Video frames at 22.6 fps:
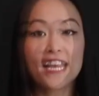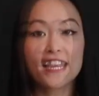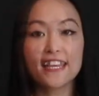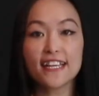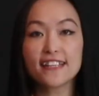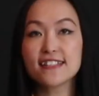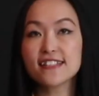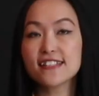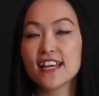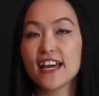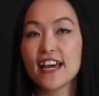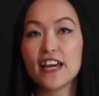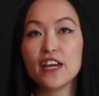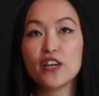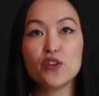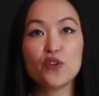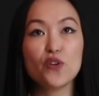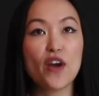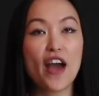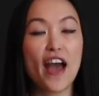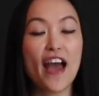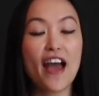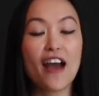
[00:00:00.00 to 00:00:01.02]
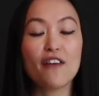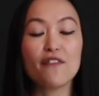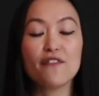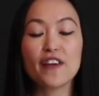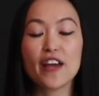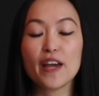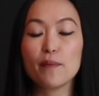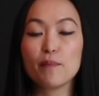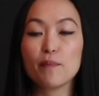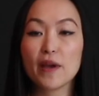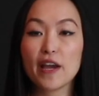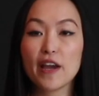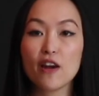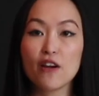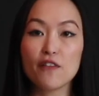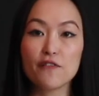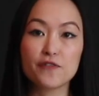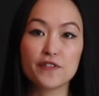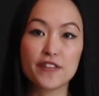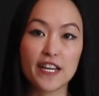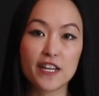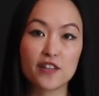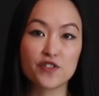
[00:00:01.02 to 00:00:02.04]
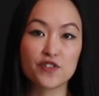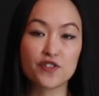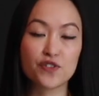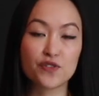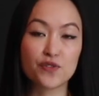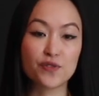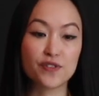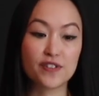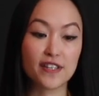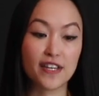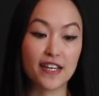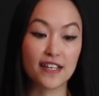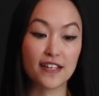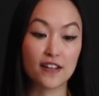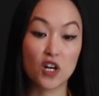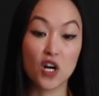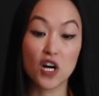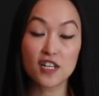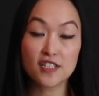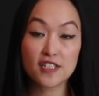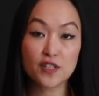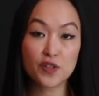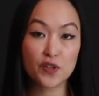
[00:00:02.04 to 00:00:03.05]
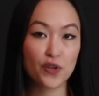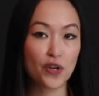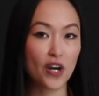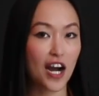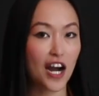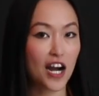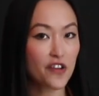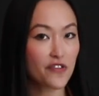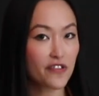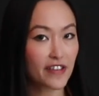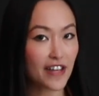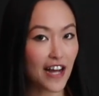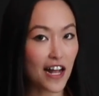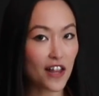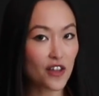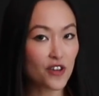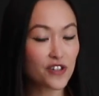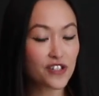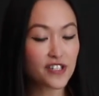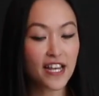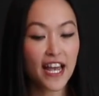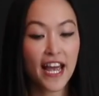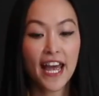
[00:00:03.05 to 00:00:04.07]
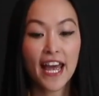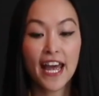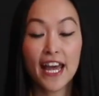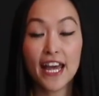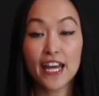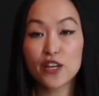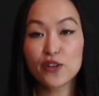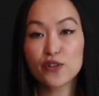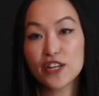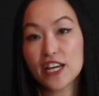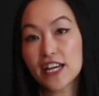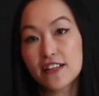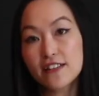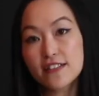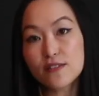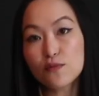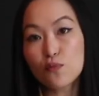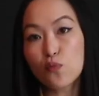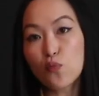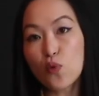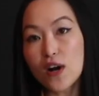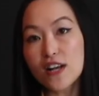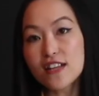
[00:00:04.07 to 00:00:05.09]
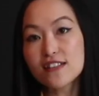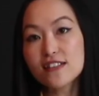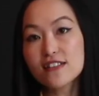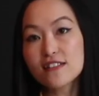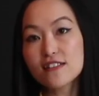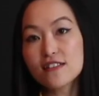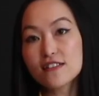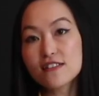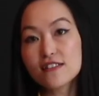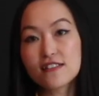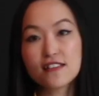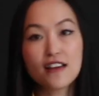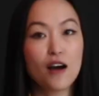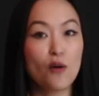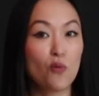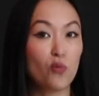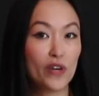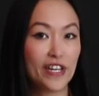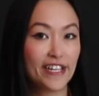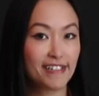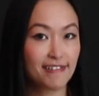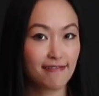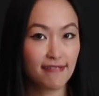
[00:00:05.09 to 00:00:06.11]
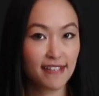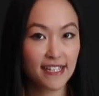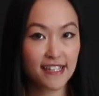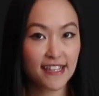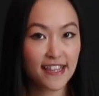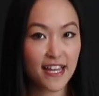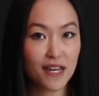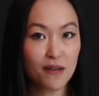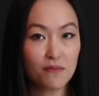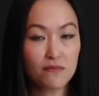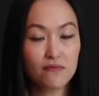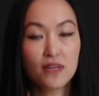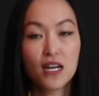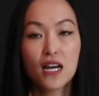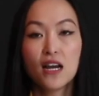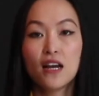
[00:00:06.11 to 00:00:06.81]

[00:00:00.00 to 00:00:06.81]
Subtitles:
Let's say you have a pair of dance shoes that costed you $100. You dance once a week in them.